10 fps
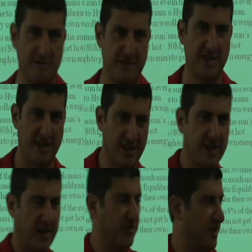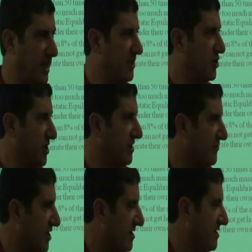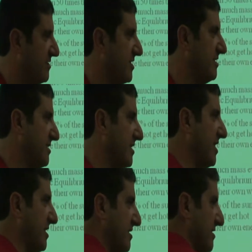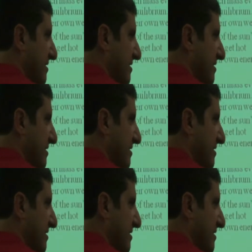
And I gave the analogy of the little kid,